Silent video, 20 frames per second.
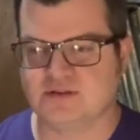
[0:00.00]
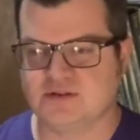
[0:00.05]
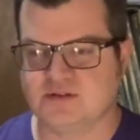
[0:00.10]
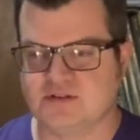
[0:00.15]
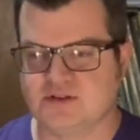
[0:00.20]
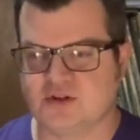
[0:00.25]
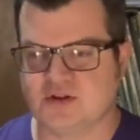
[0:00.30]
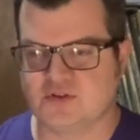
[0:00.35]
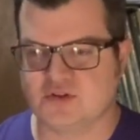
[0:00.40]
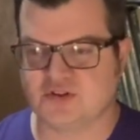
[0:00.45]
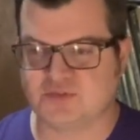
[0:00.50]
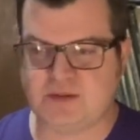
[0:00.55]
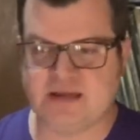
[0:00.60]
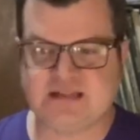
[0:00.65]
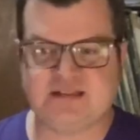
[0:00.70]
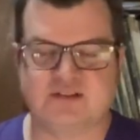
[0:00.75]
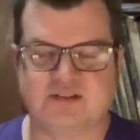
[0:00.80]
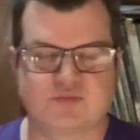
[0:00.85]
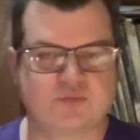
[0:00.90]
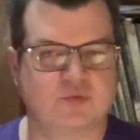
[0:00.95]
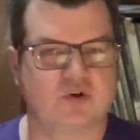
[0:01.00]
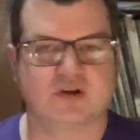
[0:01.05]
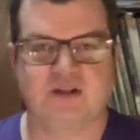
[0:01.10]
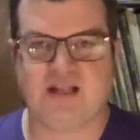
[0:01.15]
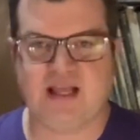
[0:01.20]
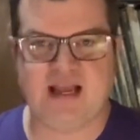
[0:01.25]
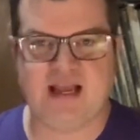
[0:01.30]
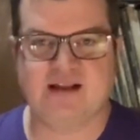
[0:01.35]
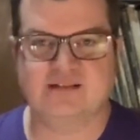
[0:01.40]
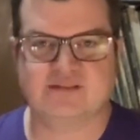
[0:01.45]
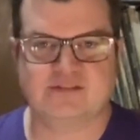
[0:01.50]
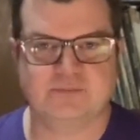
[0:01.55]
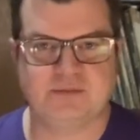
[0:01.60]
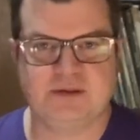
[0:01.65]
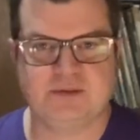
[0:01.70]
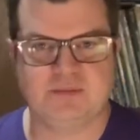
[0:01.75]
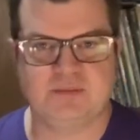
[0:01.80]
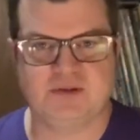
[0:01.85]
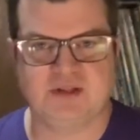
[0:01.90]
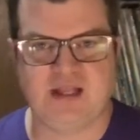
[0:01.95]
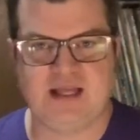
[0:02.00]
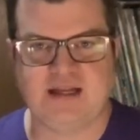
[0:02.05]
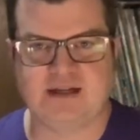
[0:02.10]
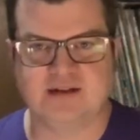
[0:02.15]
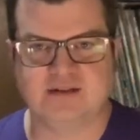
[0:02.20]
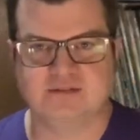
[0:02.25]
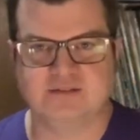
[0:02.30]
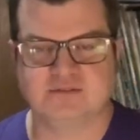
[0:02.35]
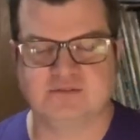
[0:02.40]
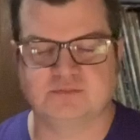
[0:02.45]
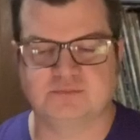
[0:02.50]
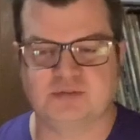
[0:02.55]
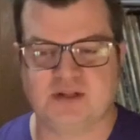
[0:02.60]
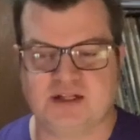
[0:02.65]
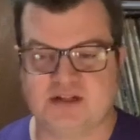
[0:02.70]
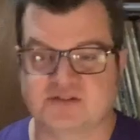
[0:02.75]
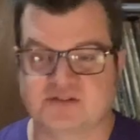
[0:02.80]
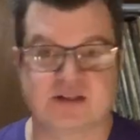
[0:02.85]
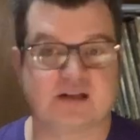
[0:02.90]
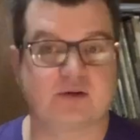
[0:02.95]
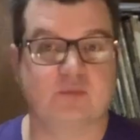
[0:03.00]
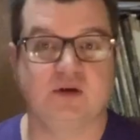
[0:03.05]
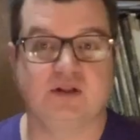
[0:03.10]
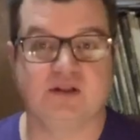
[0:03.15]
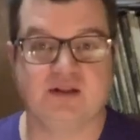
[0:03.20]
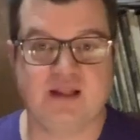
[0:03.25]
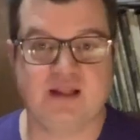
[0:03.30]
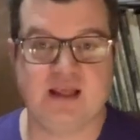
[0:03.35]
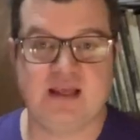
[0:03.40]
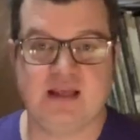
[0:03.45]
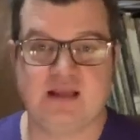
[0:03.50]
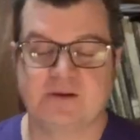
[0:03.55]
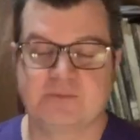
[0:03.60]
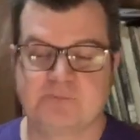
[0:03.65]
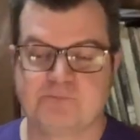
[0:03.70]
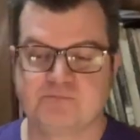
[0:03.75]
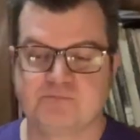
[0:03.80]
You know, those basses were in the hands of people like players like Will Lee,